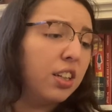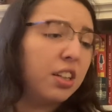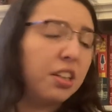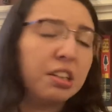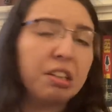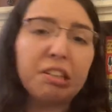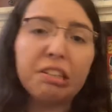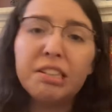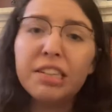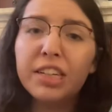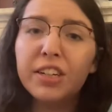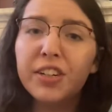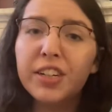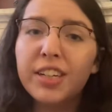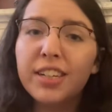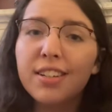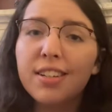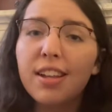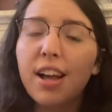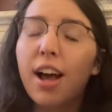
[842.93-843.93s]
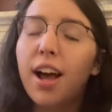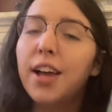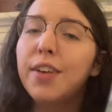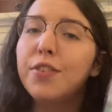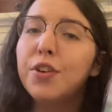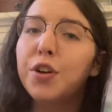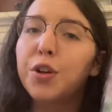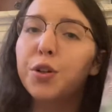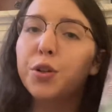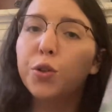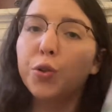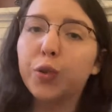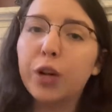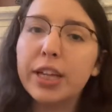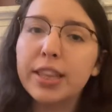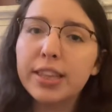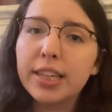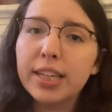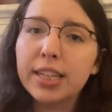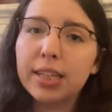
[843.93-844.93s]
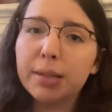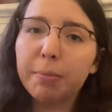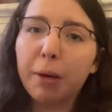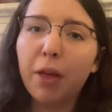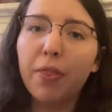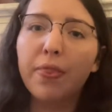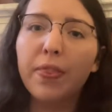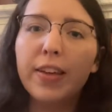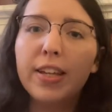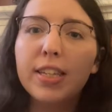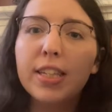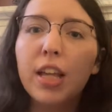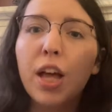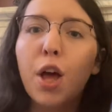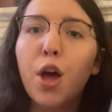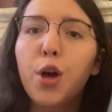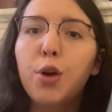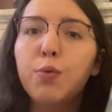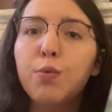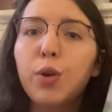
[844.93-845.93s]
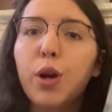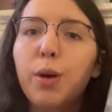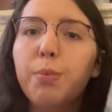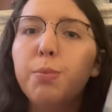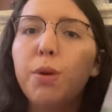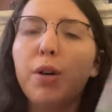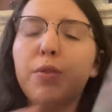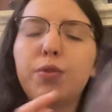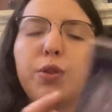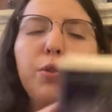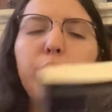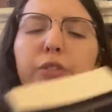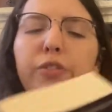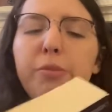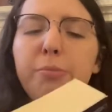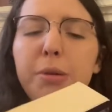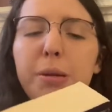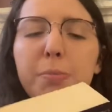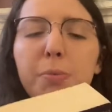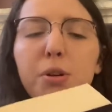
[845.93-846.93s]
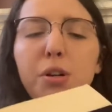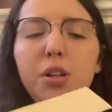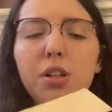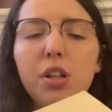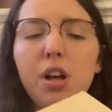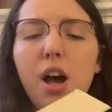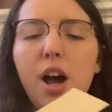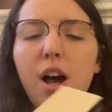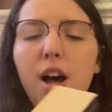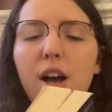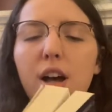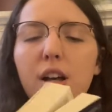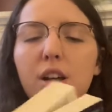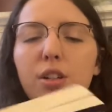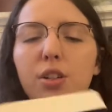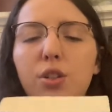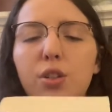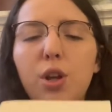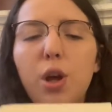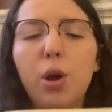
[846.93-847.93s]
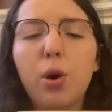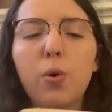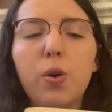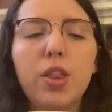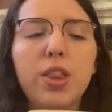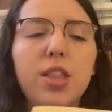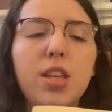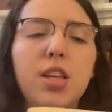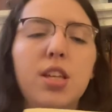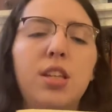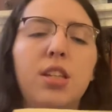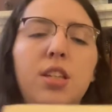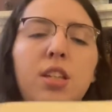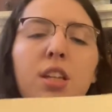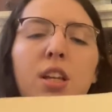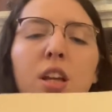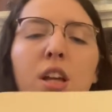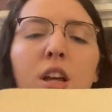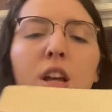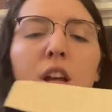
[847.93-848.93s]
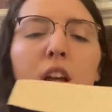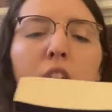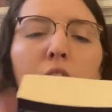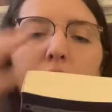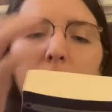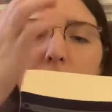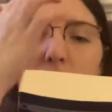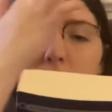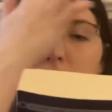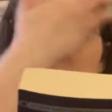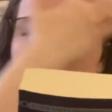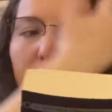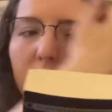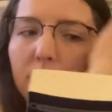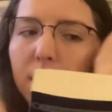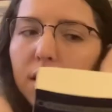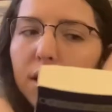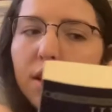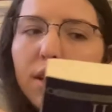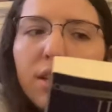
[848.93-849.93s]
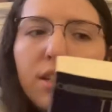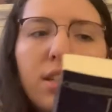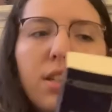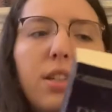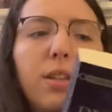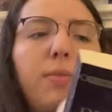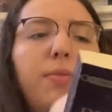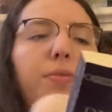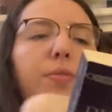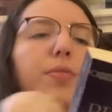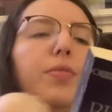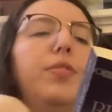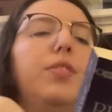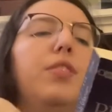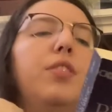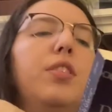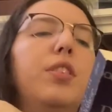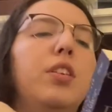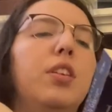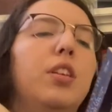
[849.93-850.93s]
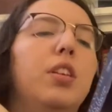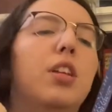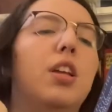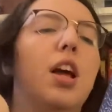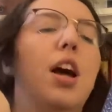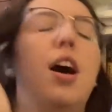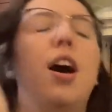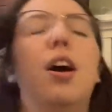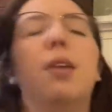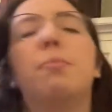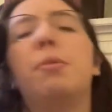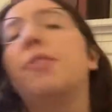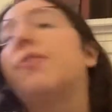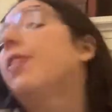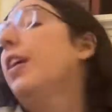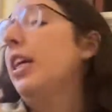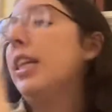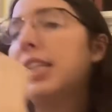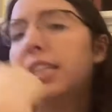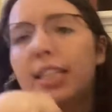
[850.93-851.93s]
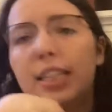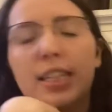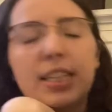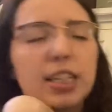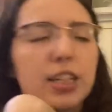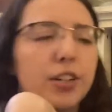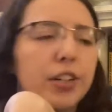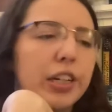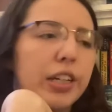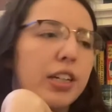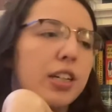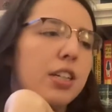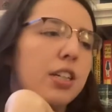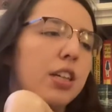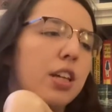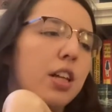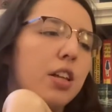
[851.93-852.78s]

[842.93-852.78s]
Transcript: series. I've heard great things about this from a few different people. So this is a fantasy series